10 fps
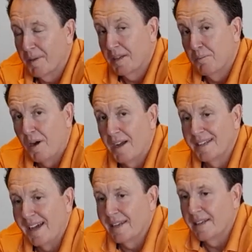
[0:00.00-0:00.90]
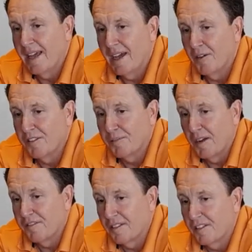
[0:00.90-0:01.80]
I mean, my day now is
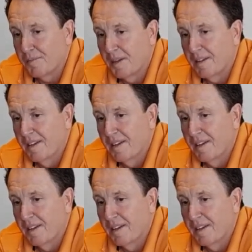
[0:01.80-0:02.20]
mostly